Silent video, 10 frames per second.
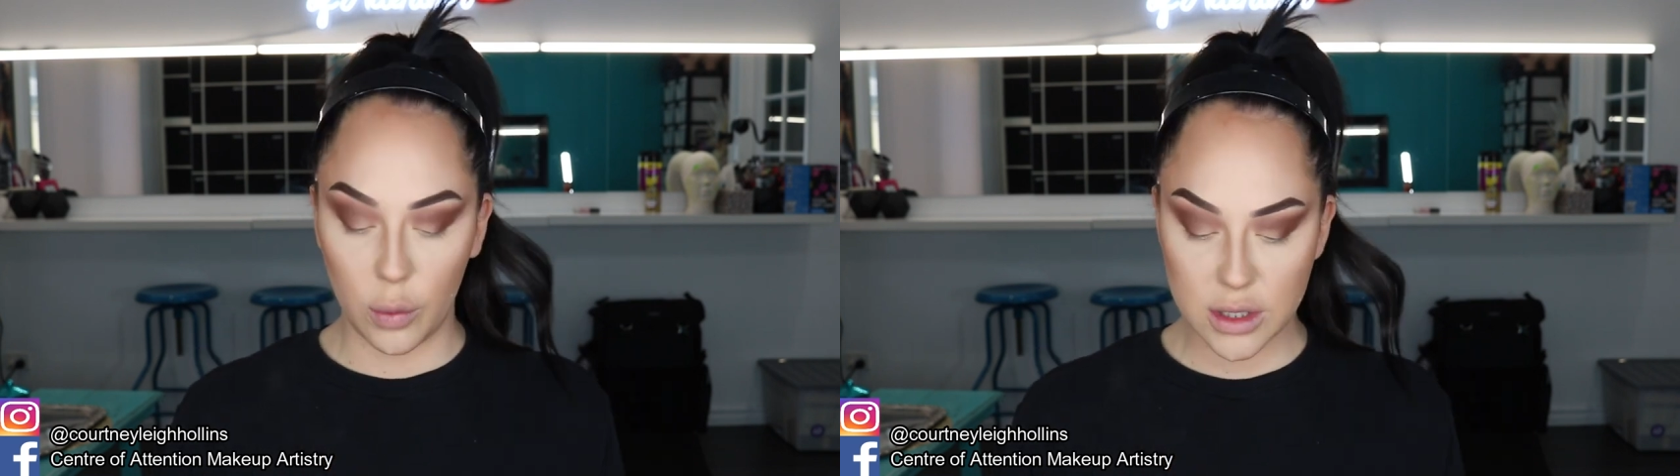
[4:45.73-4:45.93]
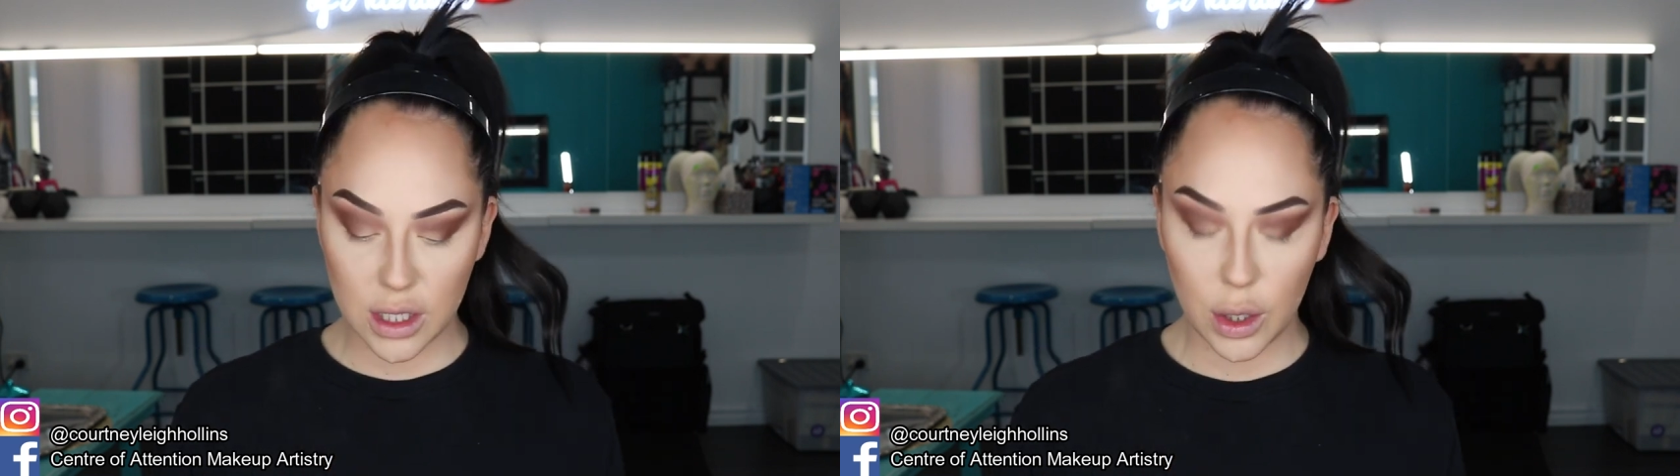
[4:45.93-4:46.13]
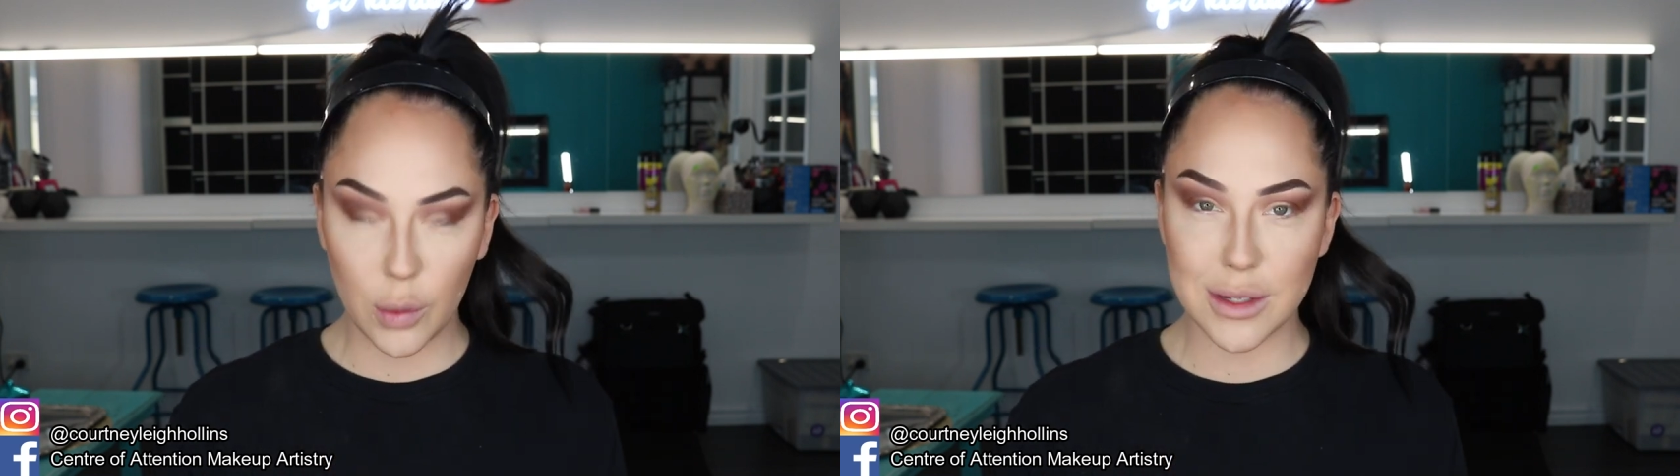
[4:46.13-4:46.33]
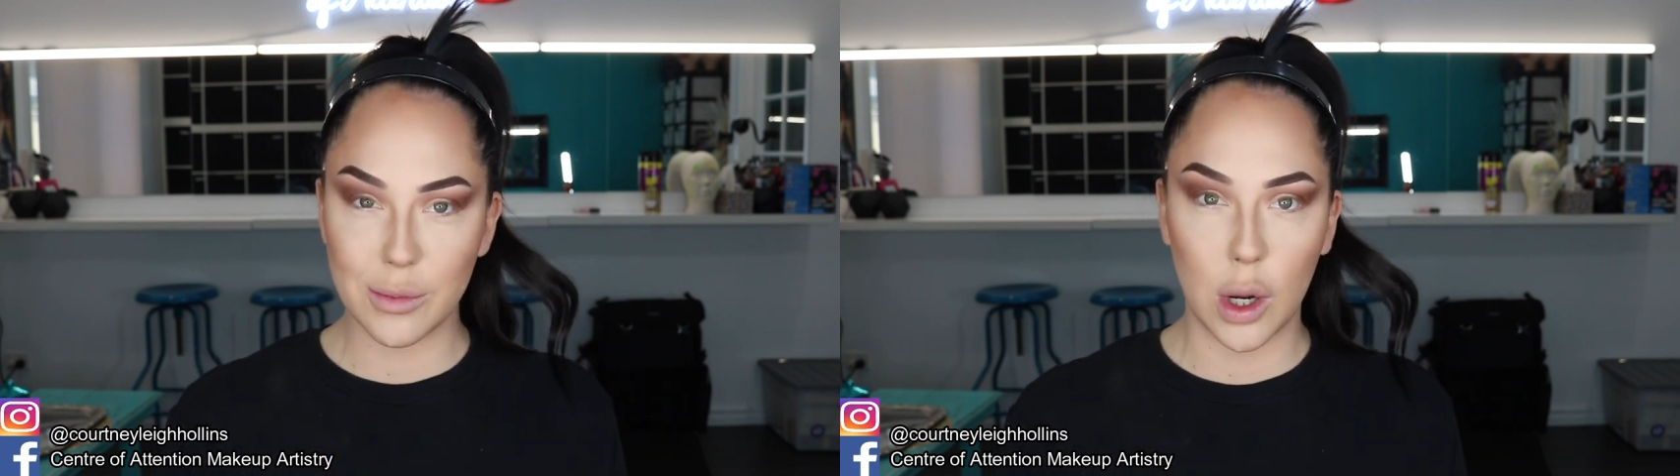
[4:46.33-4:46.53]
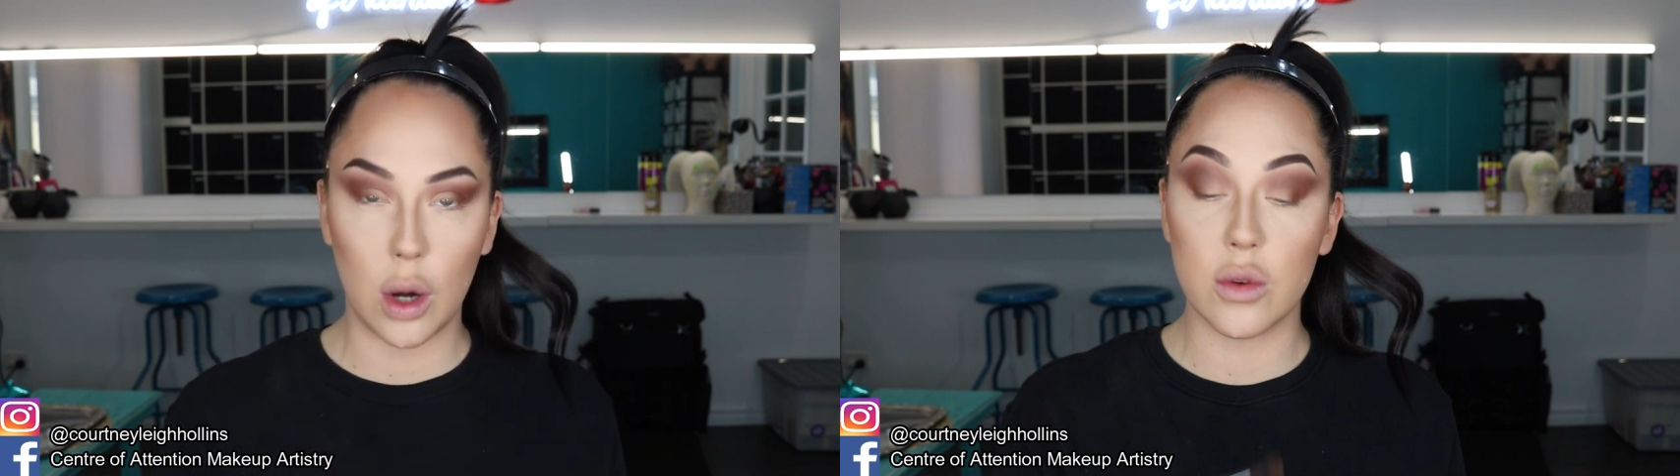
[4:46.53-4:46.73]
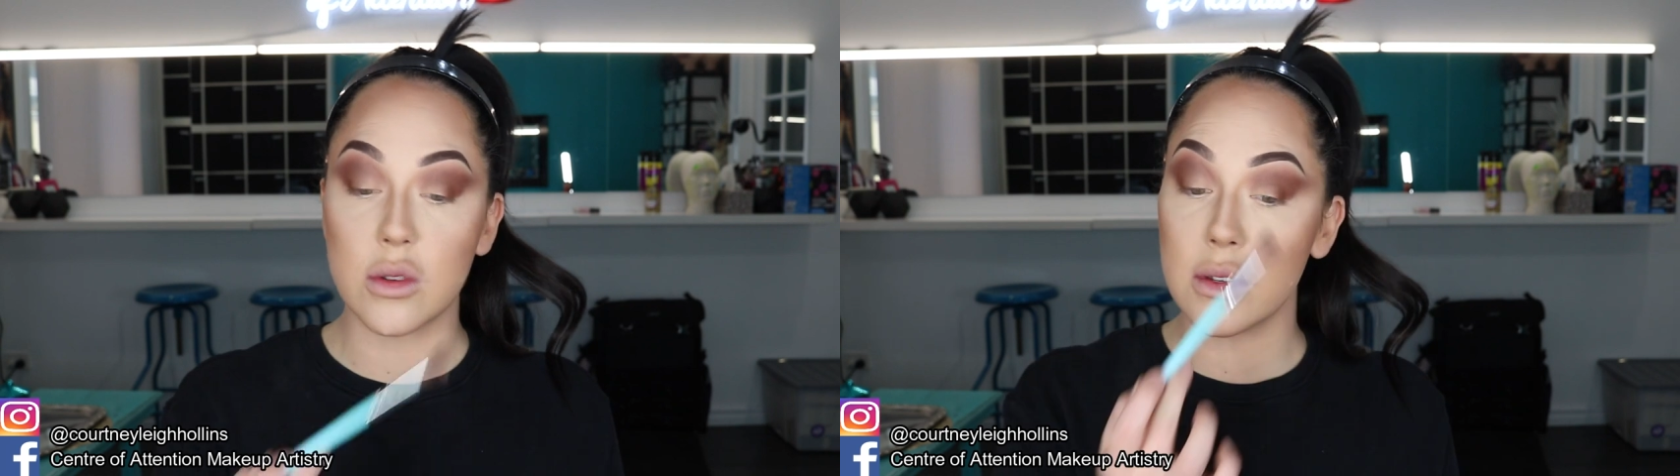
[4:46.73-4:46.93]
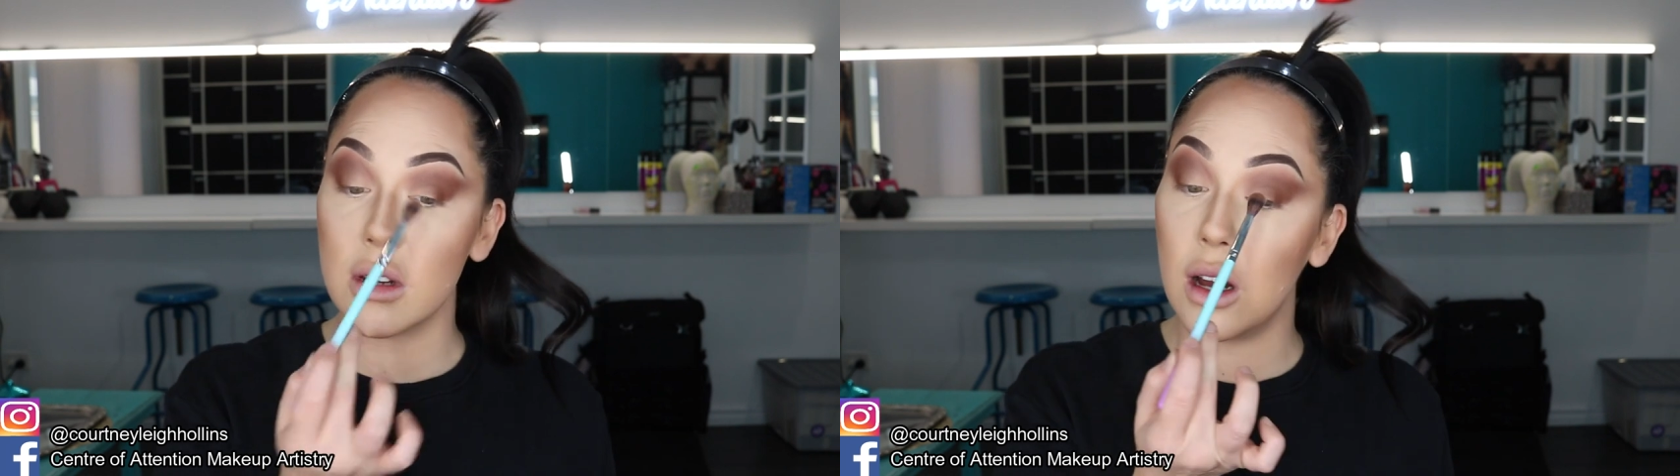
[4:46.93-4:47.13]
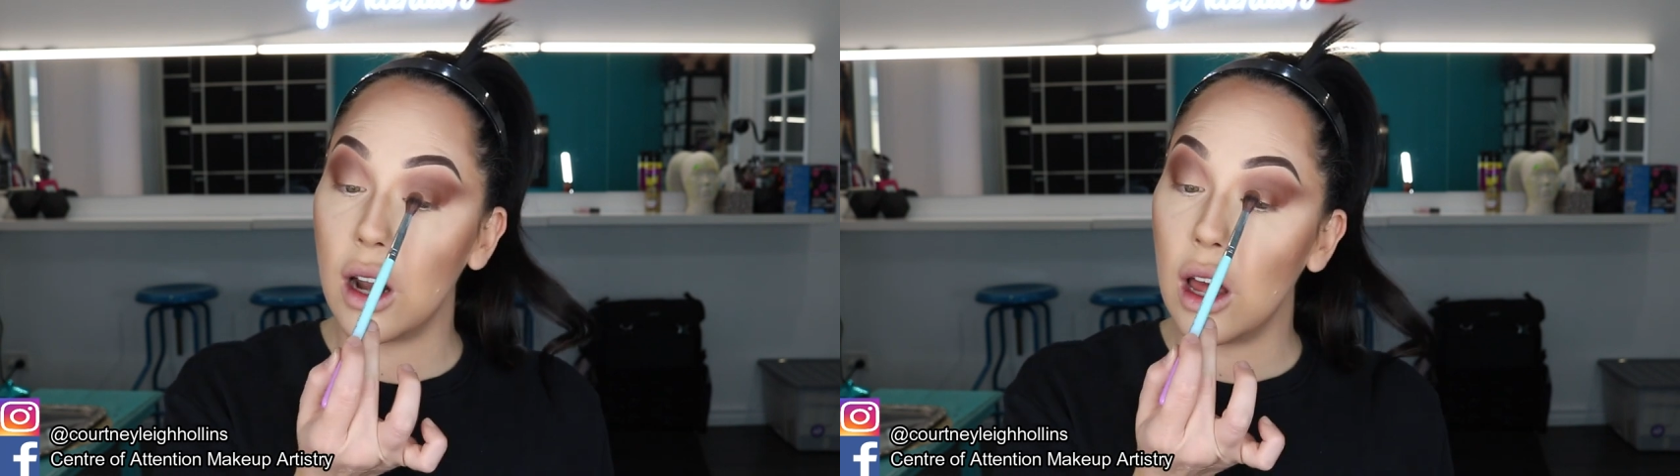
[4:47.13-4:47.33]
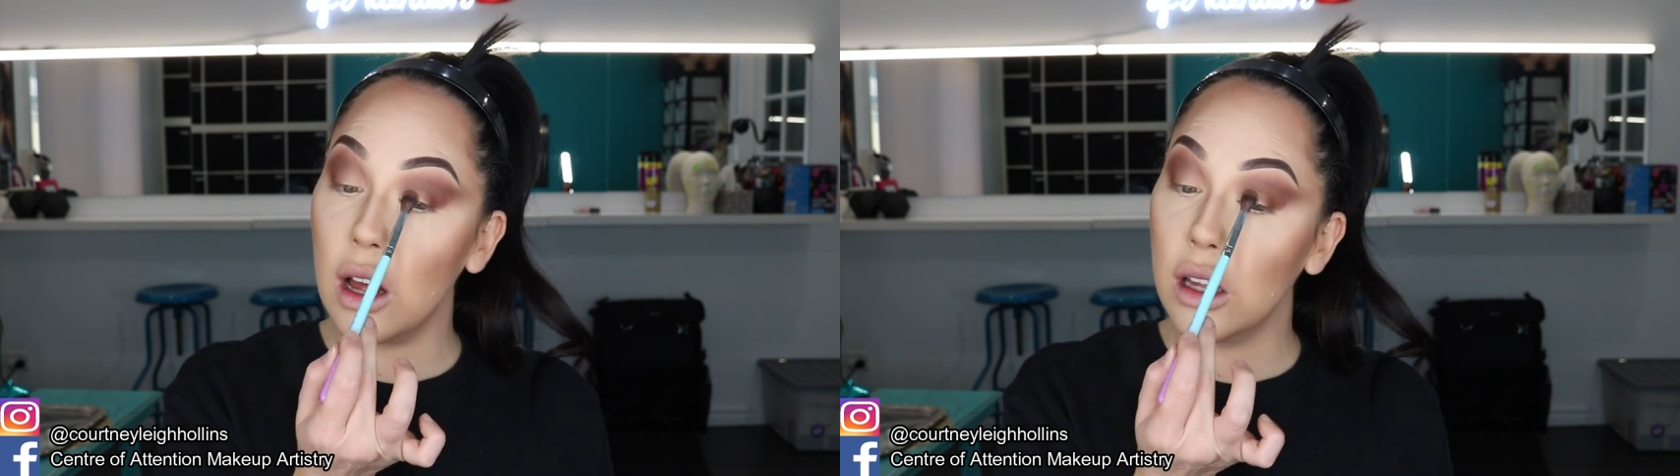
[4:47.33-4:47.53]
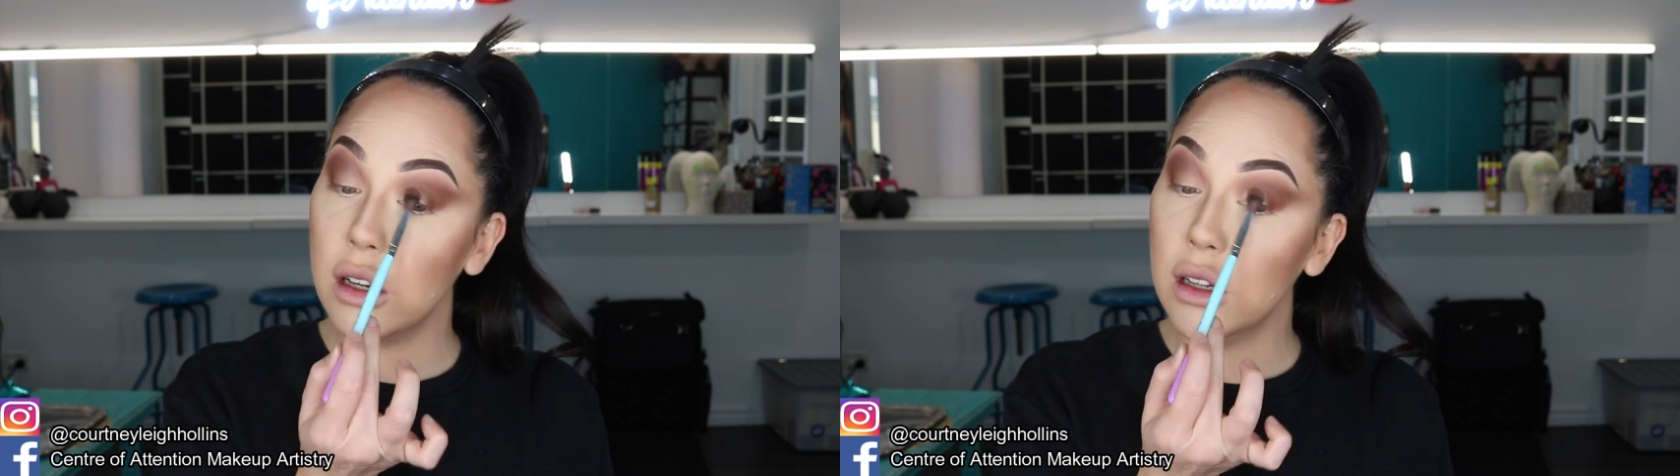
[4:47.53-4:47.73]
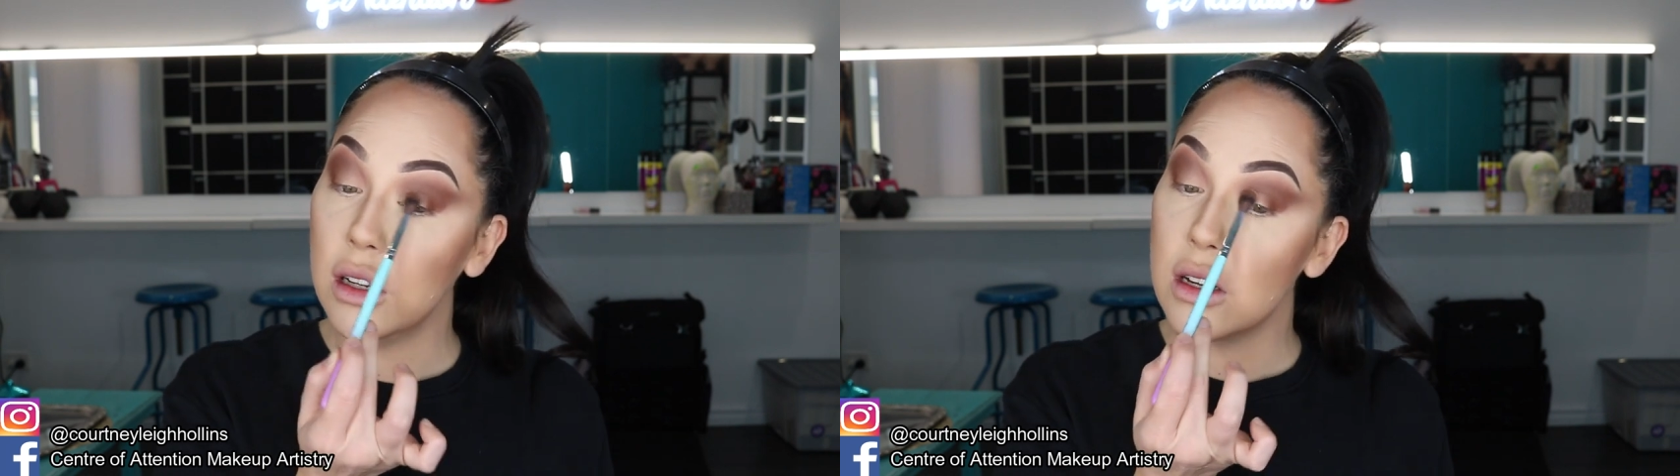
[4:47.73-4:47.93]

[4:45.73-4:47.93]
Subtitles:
I was going to go with some golds, wasn't I, lied?